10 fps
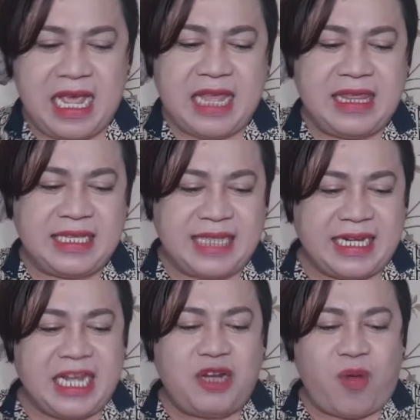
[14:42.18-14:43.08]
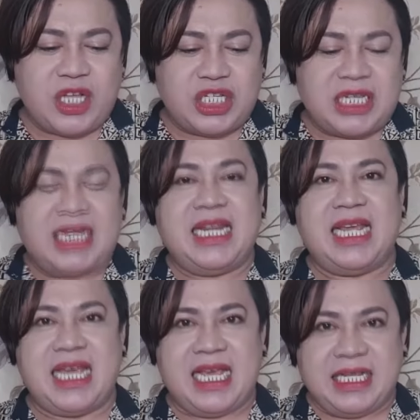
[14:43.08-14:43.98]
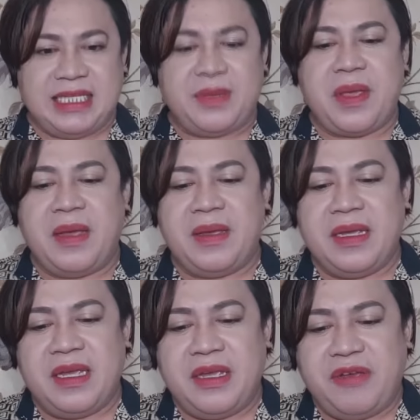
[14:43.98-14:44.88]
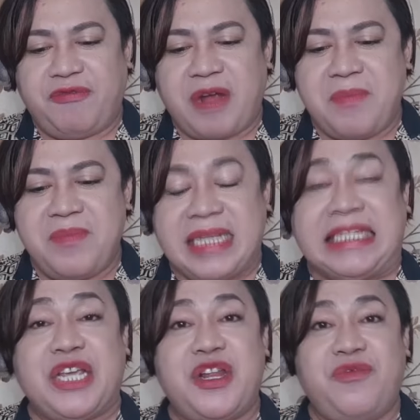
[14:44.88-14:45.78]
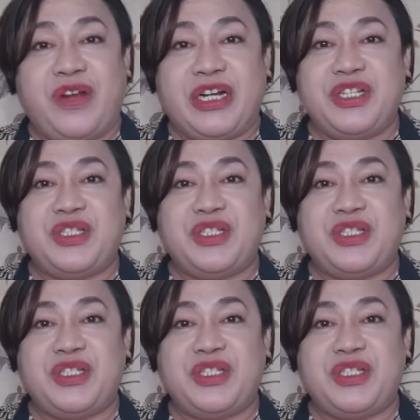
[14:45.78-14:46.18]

the second question is from Miss Universe